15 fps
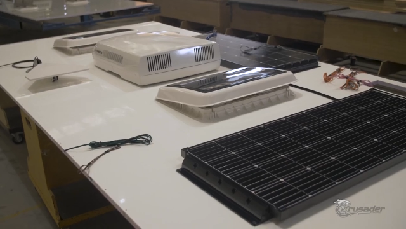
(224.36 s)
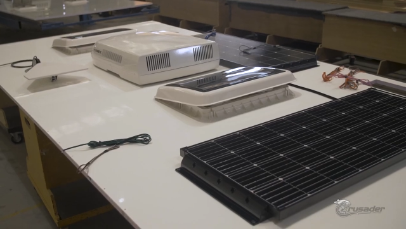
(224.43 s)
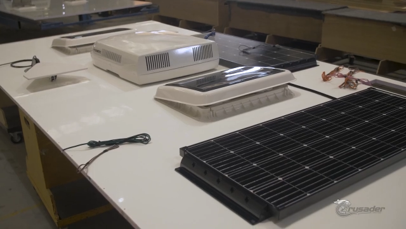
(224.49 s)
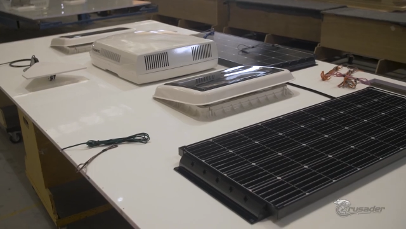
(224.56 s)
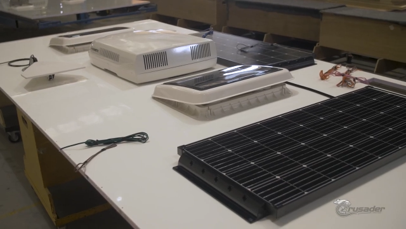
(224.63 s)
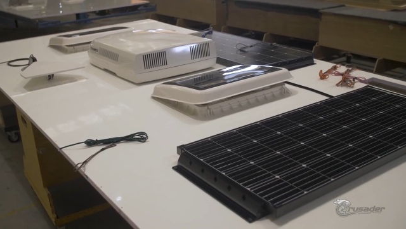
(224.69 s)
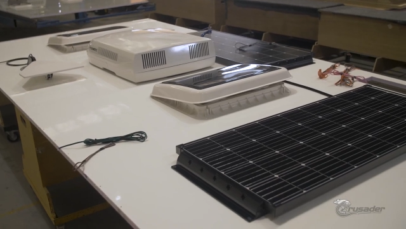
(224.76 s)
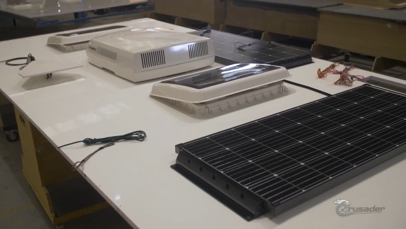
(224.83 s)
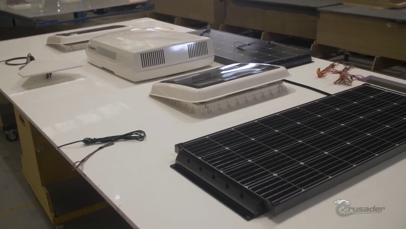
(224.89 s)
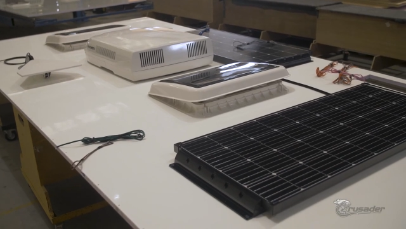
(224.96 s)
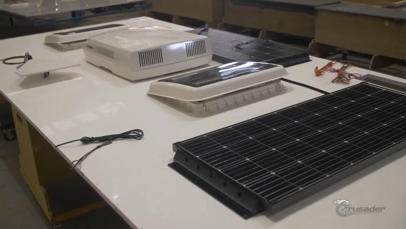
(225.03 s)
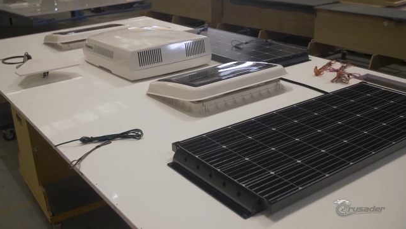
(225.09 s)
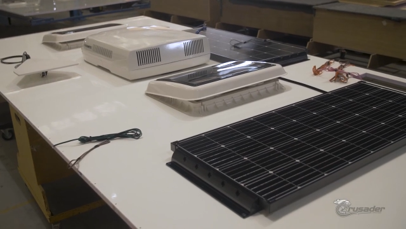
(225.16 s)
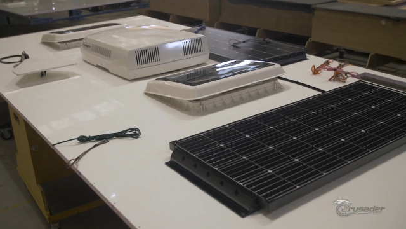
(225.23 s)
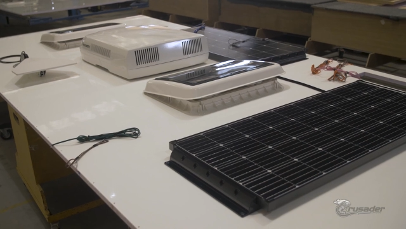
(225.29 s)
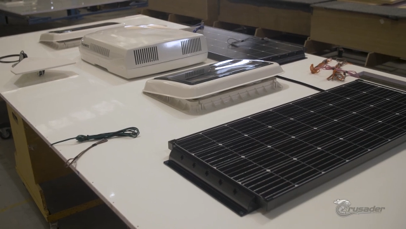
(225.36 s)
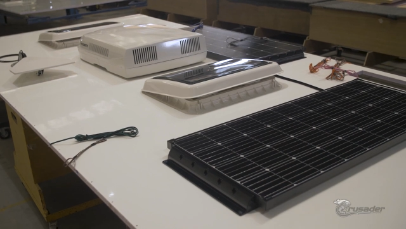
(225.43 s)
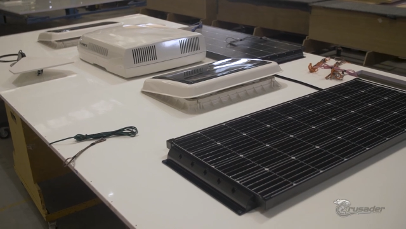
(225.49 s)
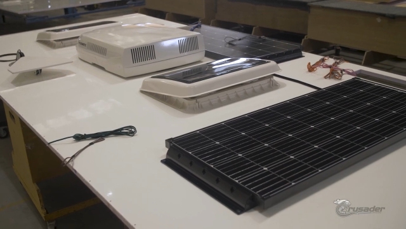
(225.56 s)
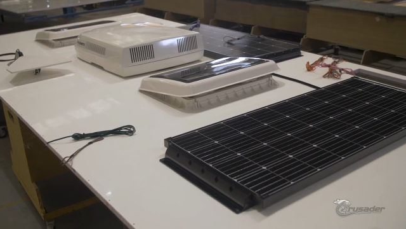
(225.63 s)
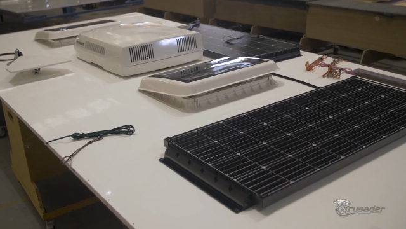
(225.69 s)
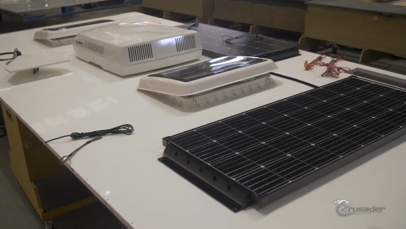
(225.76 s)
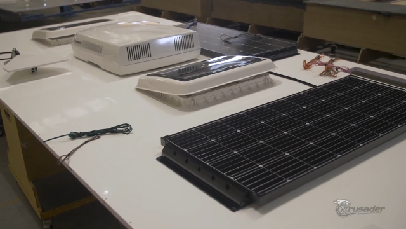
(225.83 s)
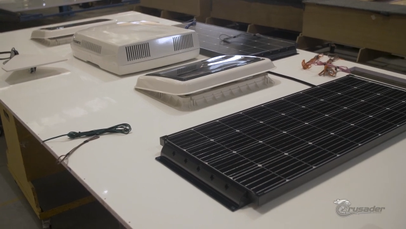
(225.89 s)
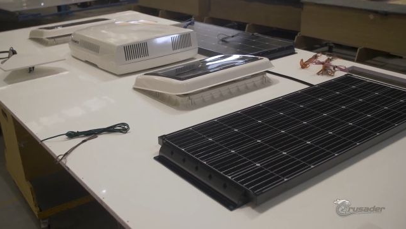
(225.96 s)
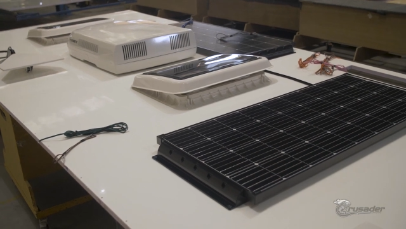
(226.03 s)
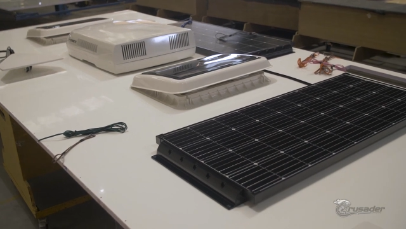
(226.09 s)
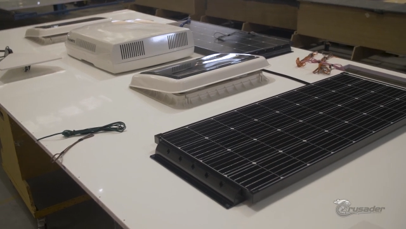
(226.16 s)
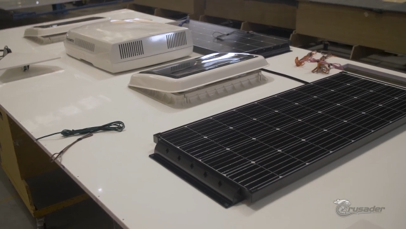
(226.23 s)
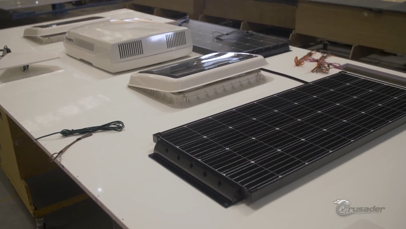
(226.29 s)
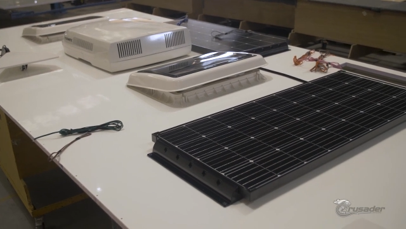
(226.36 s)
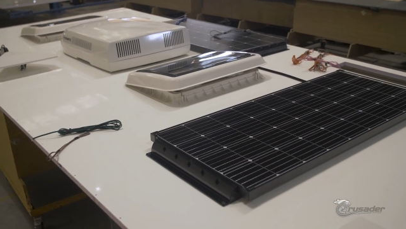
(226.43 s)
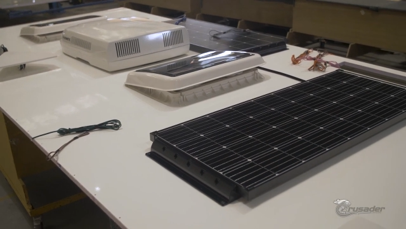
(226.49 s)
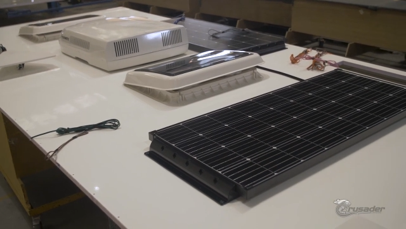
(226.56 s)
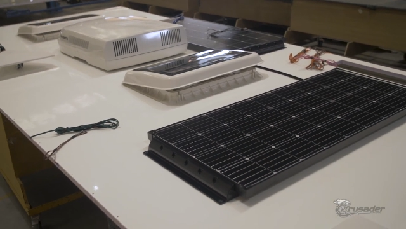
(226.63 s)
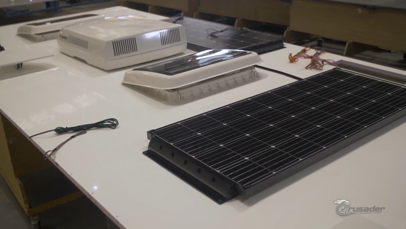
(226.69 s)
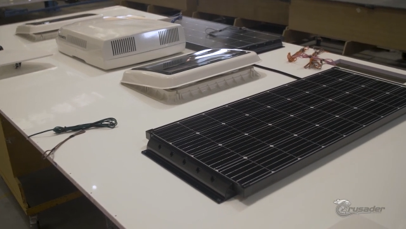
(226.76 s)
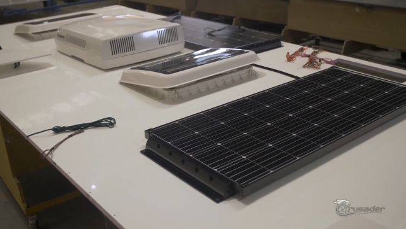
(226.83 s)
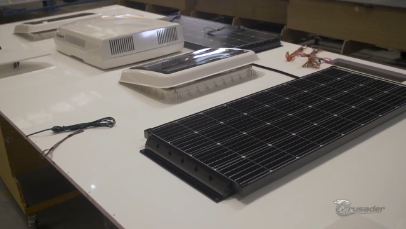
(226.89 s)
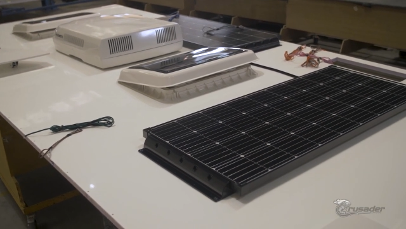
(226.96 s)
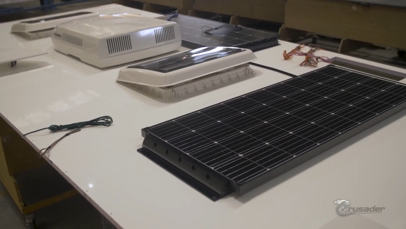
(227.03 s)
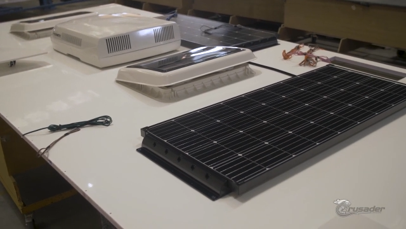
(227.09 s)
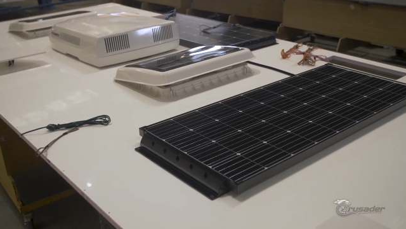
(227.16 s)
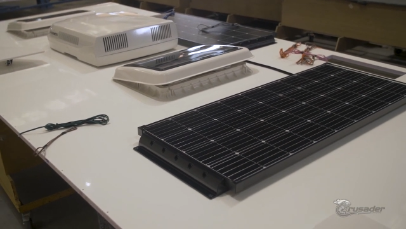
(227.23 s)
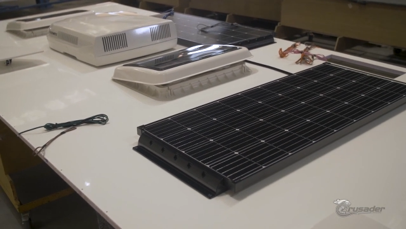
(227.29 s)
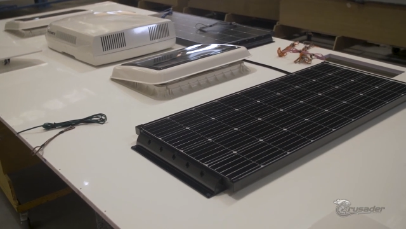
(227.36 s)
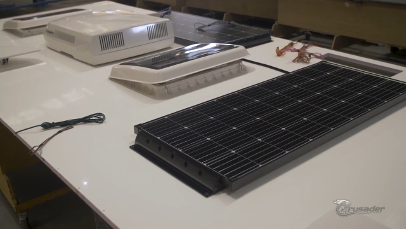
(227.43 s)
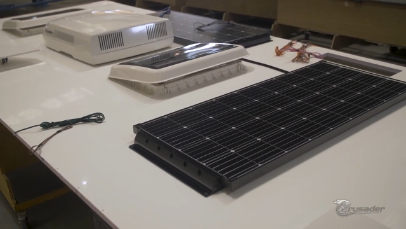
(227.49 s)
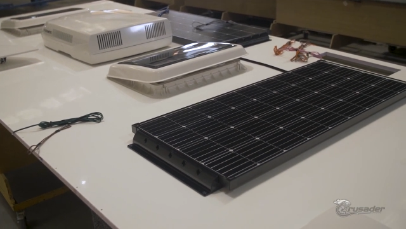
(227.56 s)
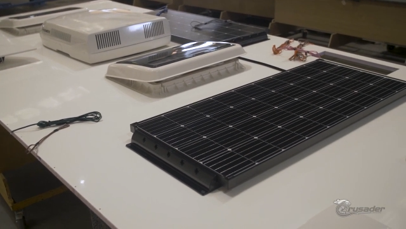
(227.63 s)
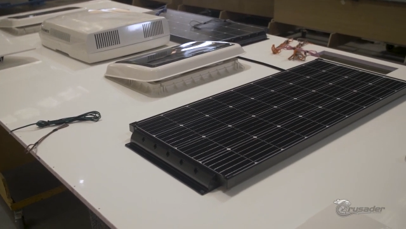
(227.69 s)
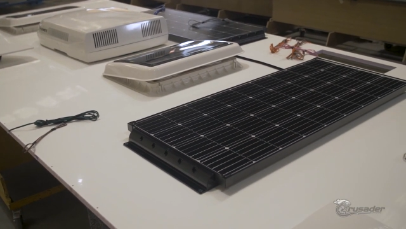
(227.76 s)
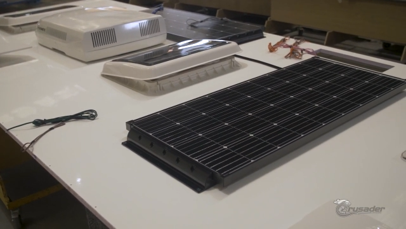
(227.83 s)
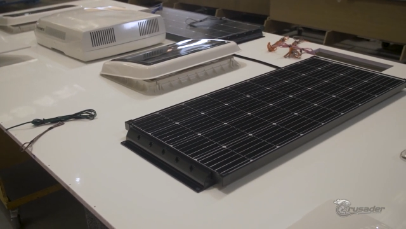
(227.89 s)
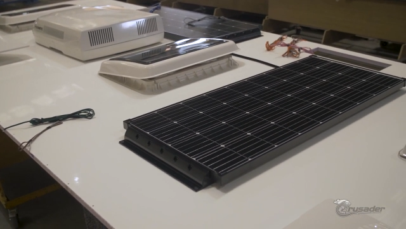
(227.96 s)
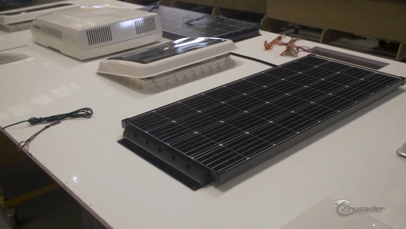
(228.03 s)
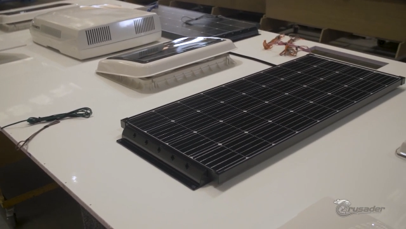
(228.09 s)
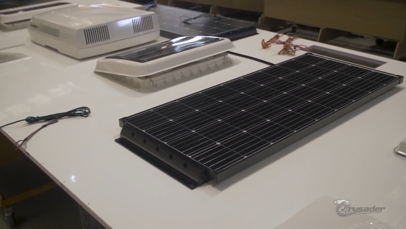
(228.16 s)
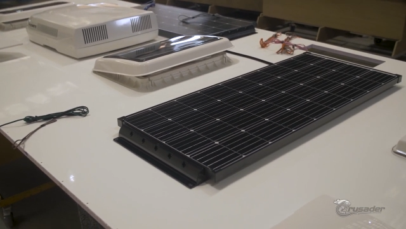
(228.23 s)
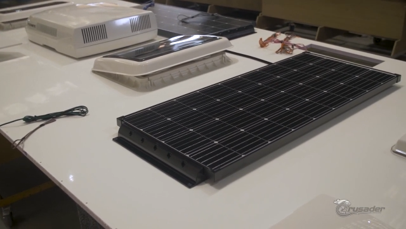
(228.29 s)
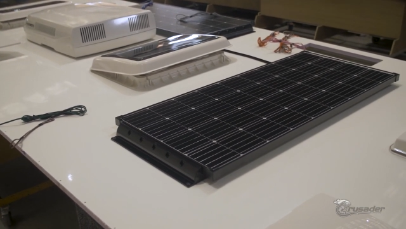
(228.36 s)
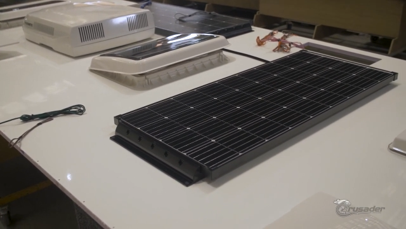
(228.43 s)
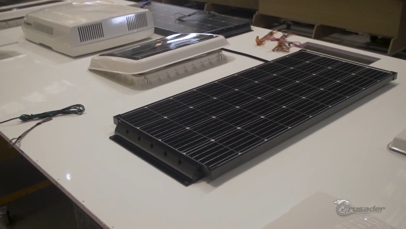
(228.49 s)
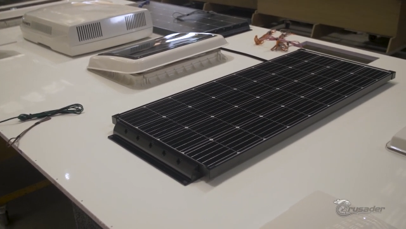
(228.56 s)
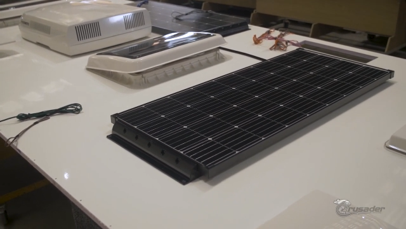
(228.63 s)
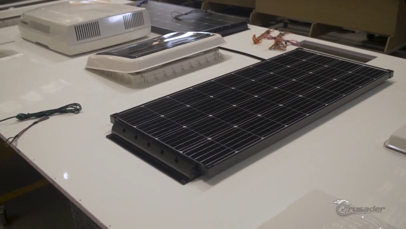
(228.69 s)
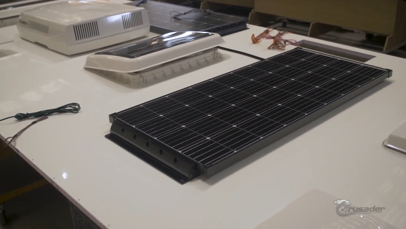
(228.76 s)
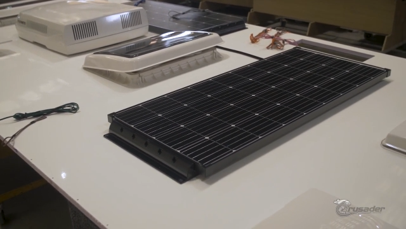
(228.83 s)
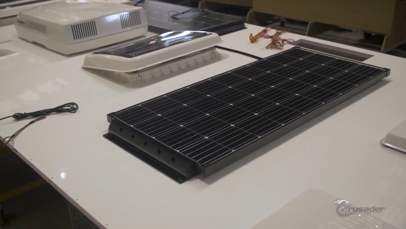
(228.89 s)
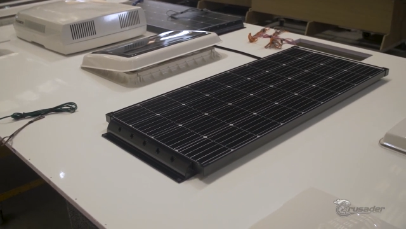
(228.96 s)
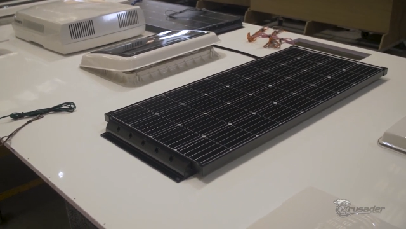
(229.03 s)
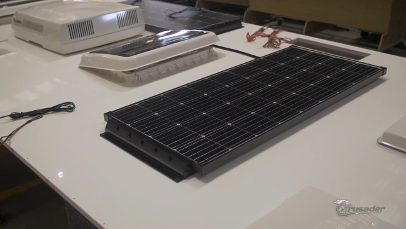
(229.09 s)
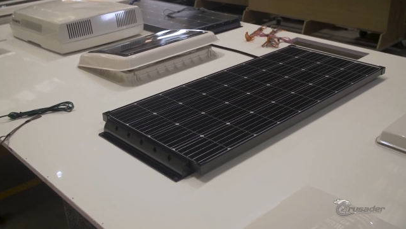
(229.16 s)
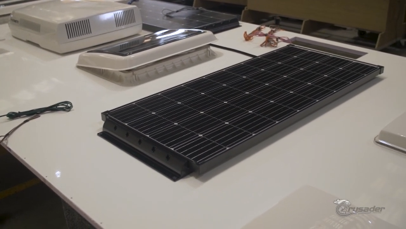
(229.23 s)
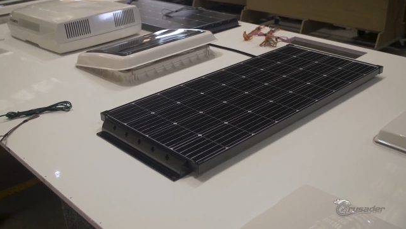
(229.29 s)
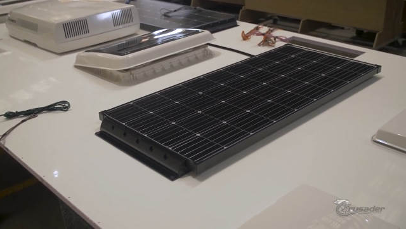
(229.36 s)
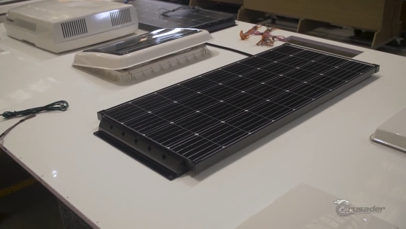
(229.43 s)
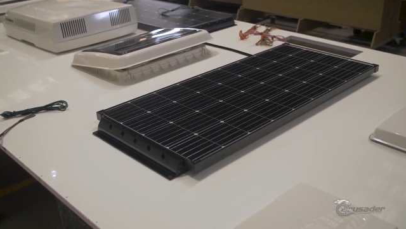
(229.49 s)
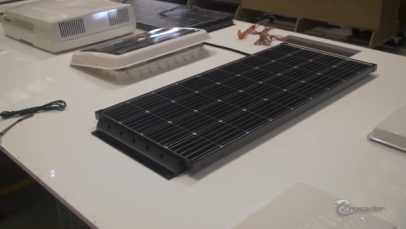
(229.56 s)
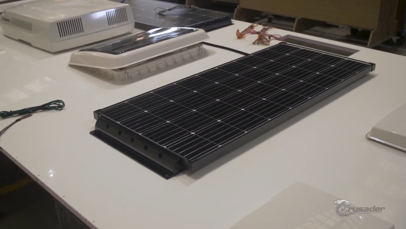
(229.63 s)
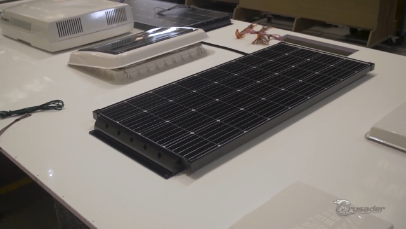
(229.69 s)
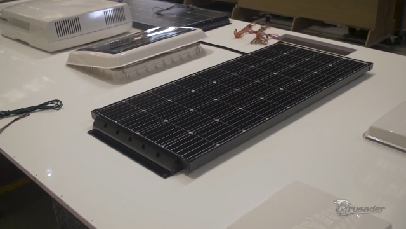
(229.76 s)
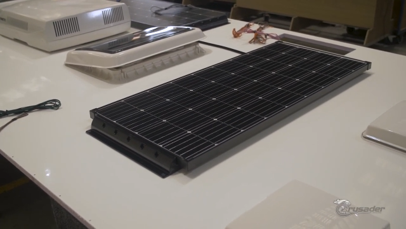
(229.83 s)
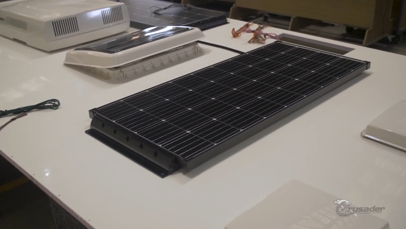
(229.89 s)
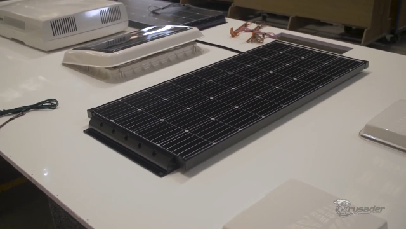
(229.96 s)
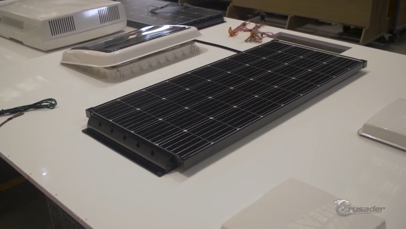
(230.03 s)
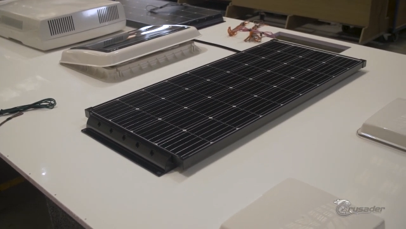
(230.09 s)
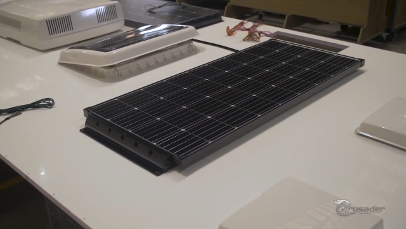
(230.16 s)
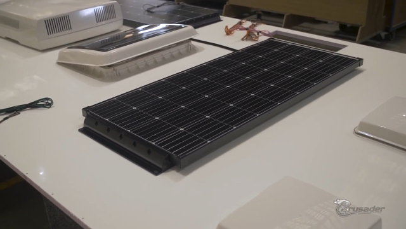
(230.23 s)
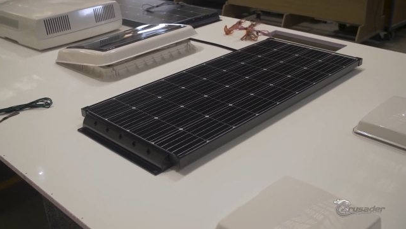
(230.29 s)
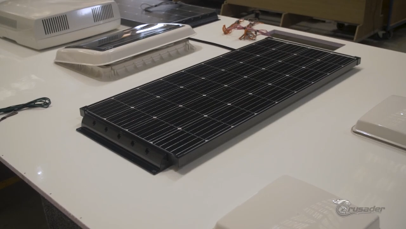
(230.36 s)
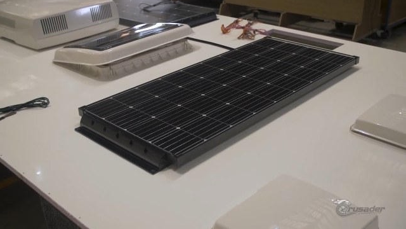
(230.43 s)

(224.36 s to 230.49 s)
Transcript: (no speaker visible)